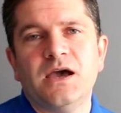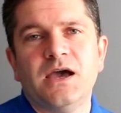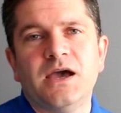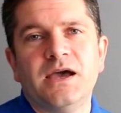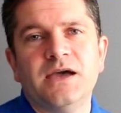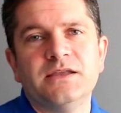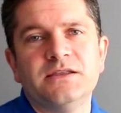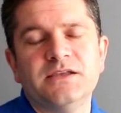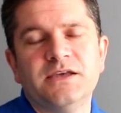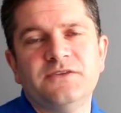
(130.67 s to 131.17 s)

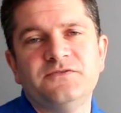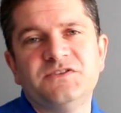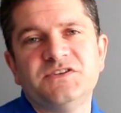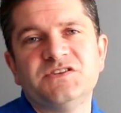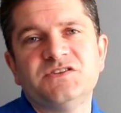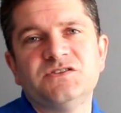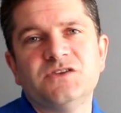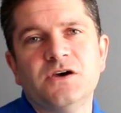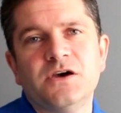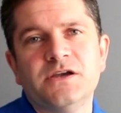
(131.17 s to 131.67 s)
and they've
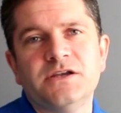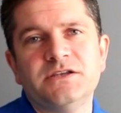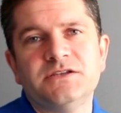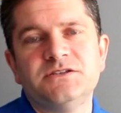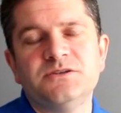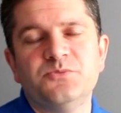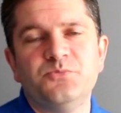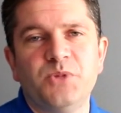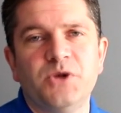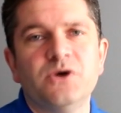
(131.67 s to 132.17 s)
decided
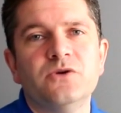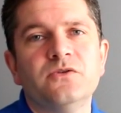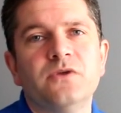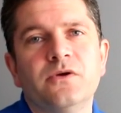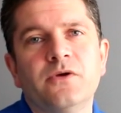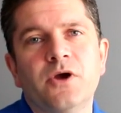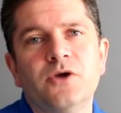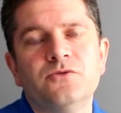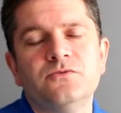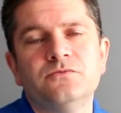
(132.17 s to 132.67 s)
to build
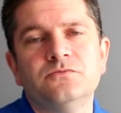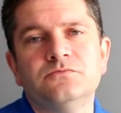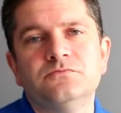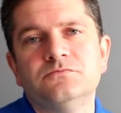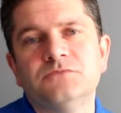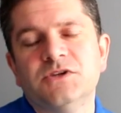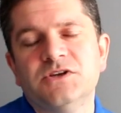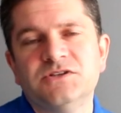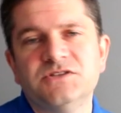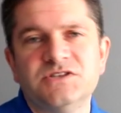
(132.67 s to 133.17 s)
their own
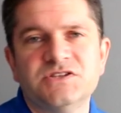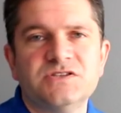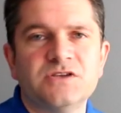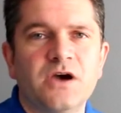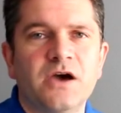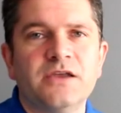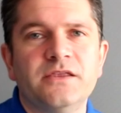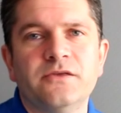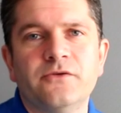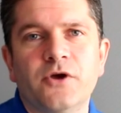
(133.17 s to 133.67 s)
and
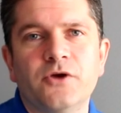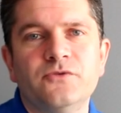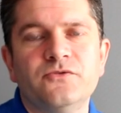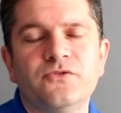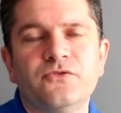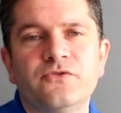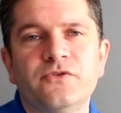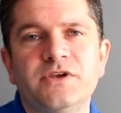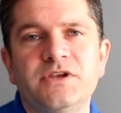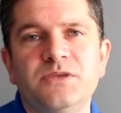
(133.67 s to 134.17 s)
design their own
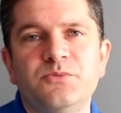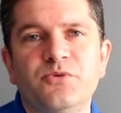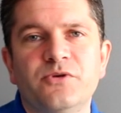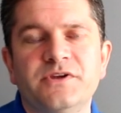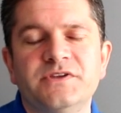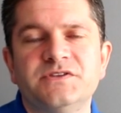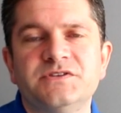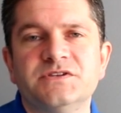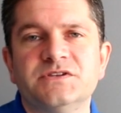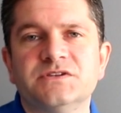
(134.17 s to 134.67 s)
3D
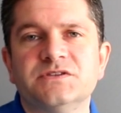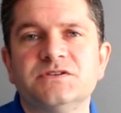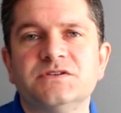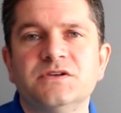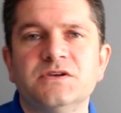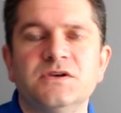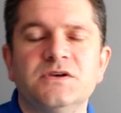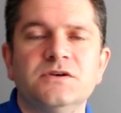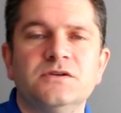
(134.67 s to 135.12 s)
printers,